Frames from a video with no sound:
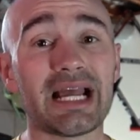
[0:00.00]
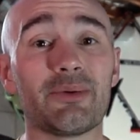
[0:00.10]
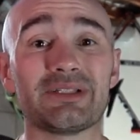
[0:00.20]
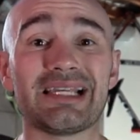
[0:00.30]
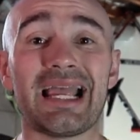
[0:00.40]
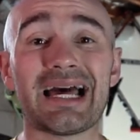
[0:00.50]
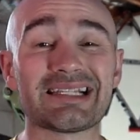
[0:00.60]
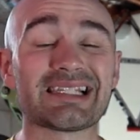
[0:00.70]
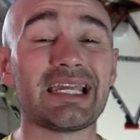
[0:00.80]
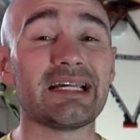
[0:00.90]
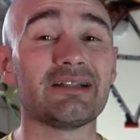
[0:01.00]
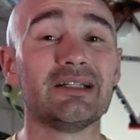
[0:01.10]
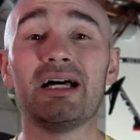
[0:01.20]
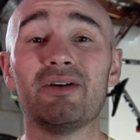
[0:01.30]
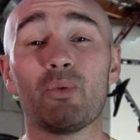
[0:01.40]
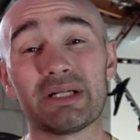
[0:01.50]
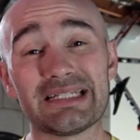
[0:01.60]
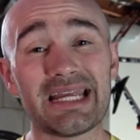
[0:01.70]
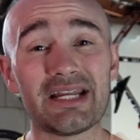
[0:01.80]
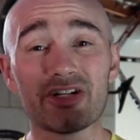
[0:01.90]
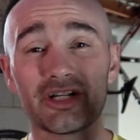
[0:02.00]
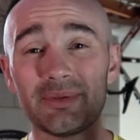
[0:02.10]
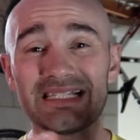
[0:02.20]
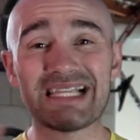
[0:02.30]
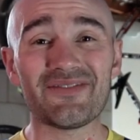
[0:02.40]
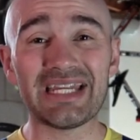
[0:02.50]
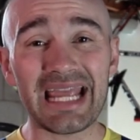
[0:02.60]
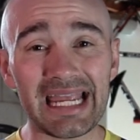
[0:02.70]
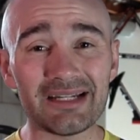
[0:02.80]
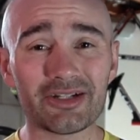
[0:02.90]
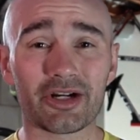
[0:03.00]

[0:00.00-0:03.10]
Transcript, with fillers: I would say on a scale of one to 10, you're gonna be seven to eight.